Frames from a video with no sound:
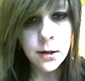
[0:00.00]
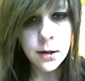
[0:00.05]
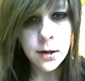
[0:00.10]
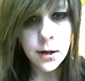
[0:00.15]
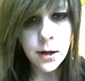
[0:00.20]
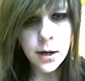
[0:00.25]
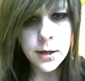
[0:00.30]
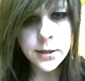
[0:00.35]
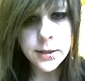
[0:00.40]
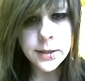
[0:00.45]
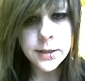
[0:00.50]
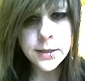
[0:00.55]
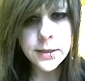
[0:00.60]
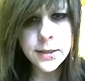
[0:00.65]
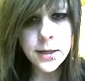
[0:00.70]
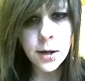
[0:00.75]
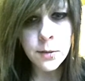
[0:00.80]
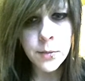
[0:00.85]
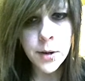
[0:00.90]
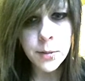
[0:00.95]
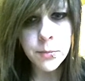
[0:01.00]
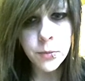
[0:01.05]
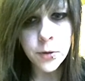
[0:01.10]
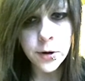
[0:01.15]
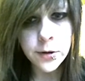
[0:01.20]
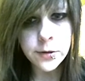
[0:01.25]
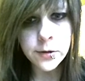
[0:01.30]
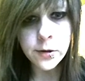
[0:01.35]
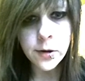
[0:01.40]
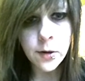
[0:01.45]
I didn't tell my
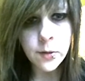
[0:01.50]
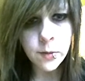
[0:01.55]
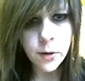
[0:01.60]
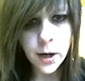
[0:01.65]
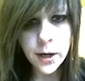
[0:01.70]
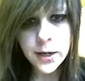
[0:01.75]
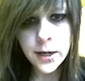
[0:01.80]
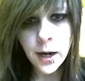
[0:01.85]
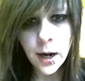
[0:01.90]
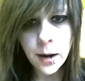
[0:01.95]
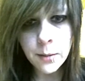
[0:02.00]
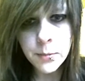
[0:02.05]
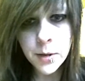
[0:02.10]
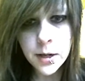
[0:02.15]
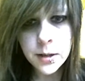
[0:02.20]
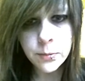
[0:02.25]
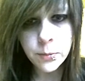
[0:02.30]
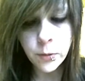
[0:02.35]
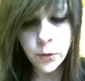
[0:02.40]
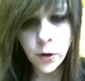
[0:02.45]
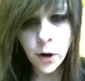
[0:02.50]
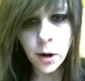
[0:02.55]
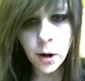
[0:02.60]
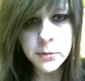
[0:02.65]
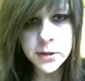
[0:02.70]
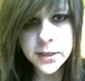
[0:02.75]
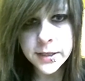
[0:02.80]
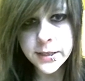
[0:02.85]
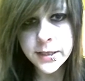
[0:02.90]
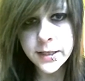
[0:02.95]
brother, alright? I made a
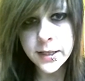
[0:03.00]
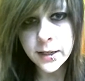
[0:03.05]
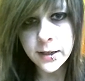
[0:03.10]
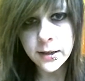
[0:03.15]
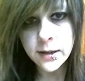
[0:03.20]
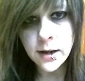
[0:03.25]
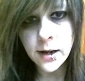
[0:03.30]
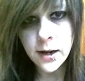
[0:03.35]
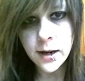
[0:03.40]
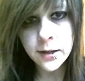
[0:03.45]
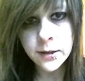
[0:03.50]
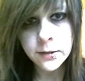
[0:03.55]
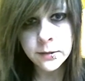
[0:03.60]
promise, didn't I?